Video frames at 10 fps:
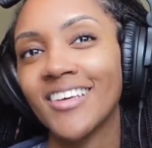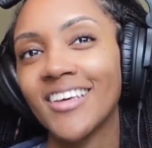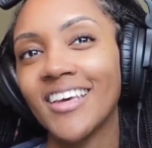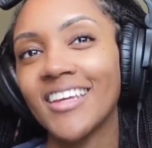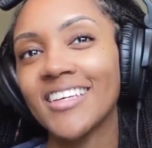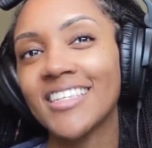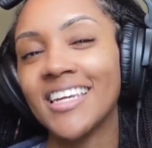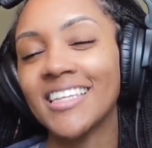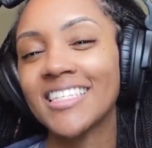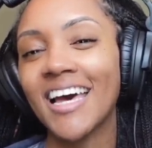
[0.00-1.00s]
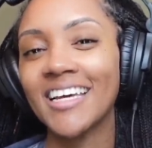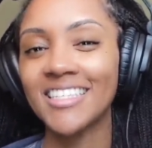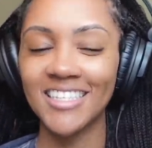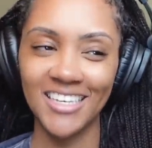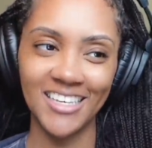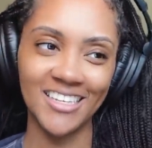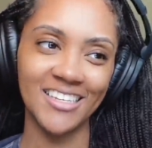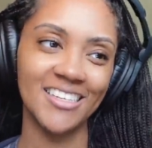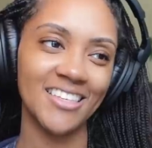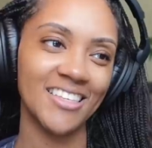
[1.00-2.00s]
It is an enticing
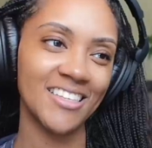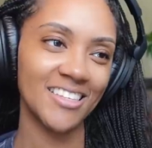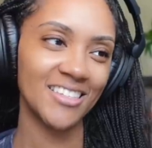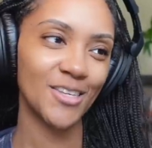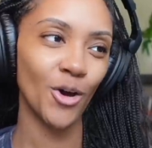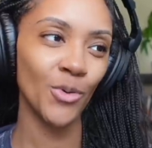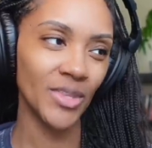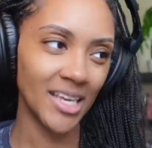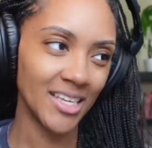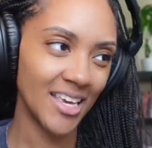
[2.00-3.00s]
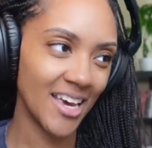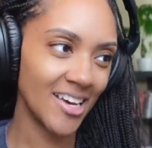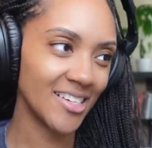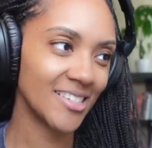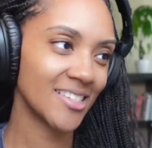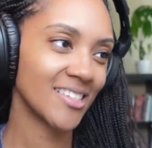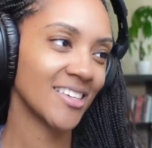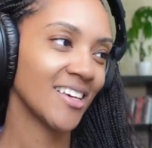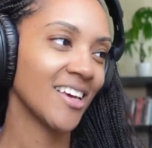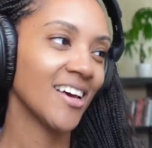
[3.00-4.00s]
tone that he has.
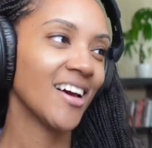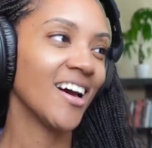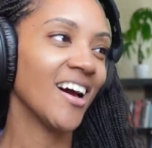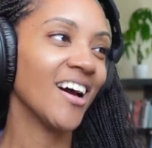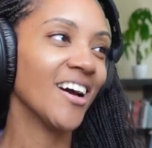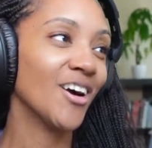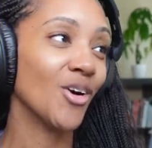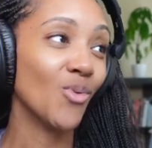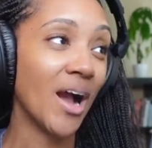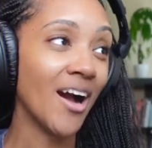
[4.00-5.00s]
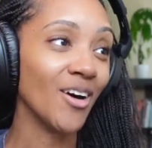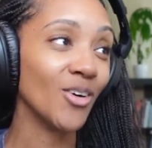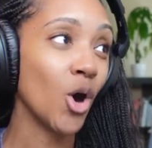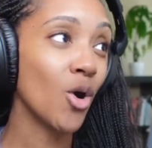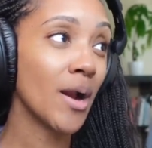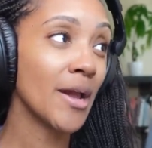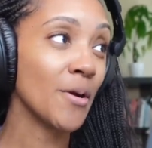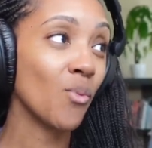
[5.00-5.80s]
Wow. All right.